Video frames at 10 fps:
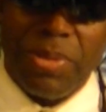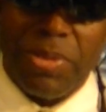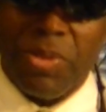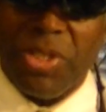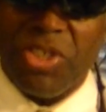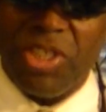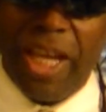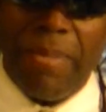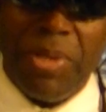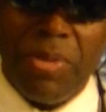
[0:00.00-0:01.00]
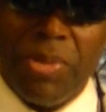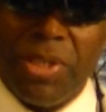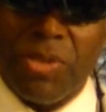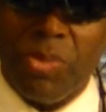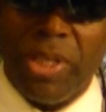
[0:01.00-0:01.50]
So it's stabbing you with
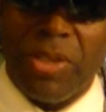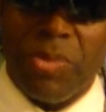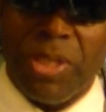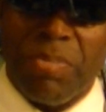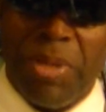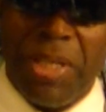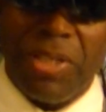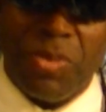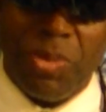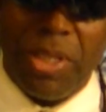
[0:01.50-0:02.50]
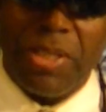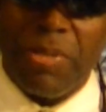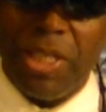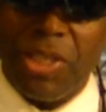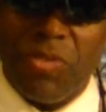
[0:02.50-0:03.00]
its wings. When it's beating its wings, it
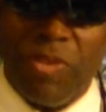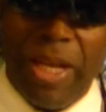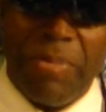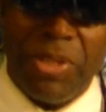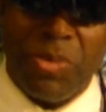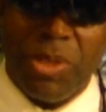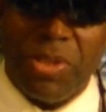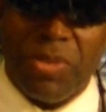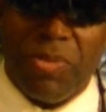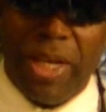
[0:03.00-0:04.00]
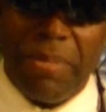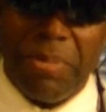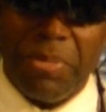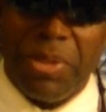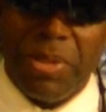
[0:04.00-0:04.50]
ain't just flapping its wings and flapping.
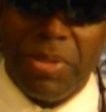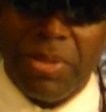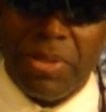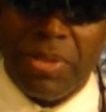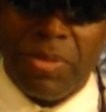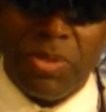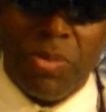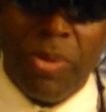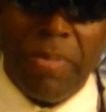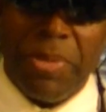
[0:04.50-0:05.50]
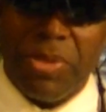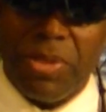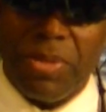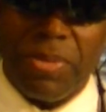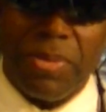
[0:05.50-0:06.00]
Those are weapons
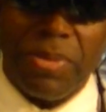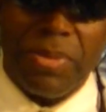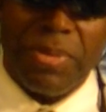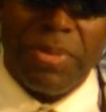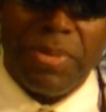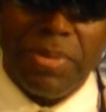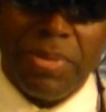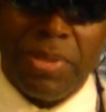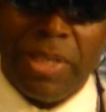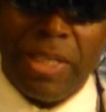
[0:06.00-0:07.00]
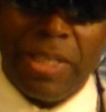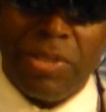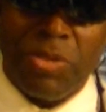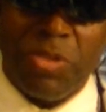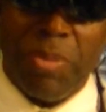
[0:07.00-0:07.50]
too
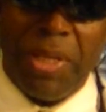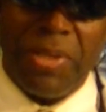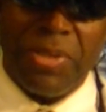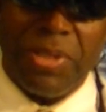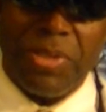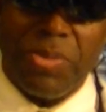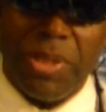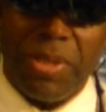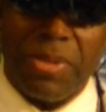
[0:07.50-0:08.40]
little spears in his way.